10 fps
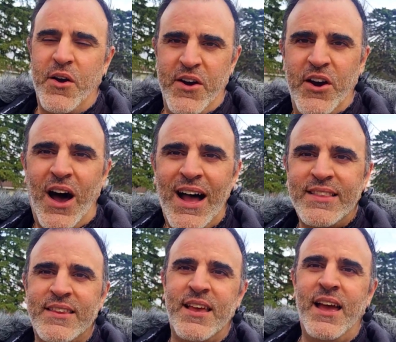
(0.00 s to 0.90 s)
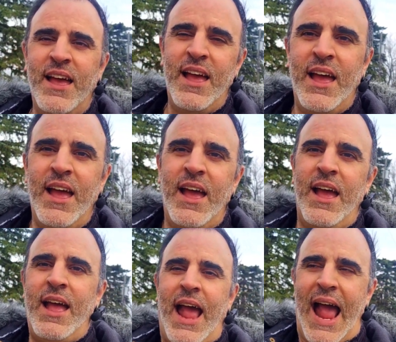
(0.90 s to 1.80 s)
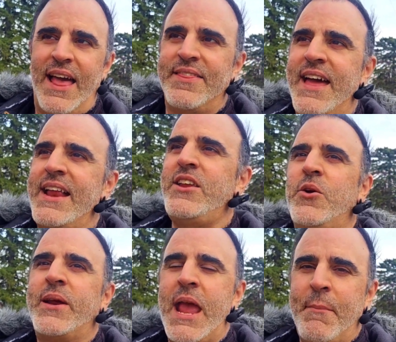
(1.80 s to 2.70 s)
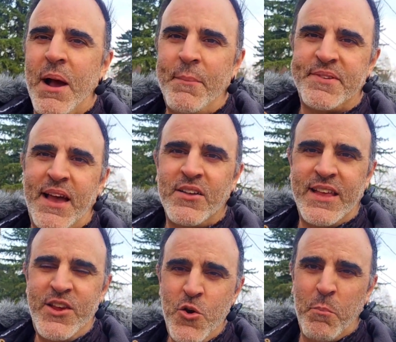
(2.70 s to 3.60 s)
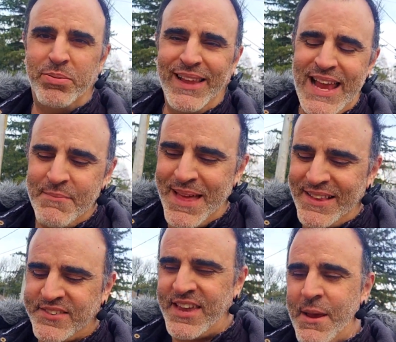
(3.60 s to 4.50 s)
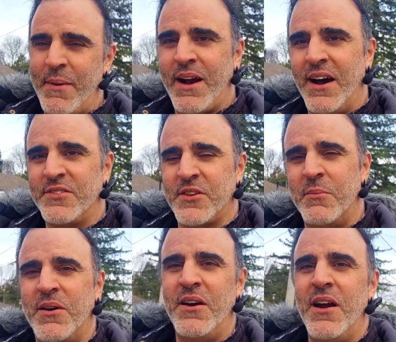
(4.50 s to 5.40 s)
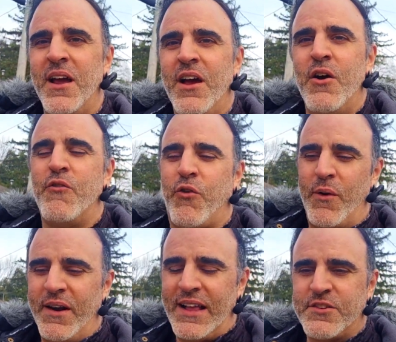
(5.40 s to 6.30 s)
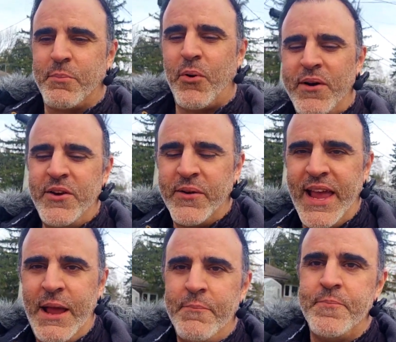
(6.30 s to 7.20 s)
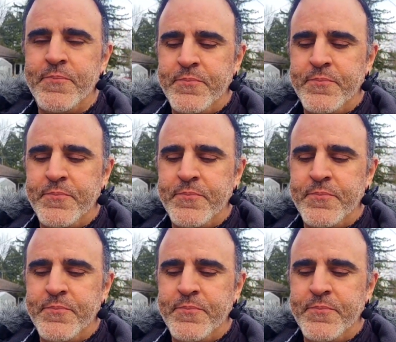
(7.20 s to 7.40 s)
not. And then your game comes out and you blame that same customer for not supporting your game.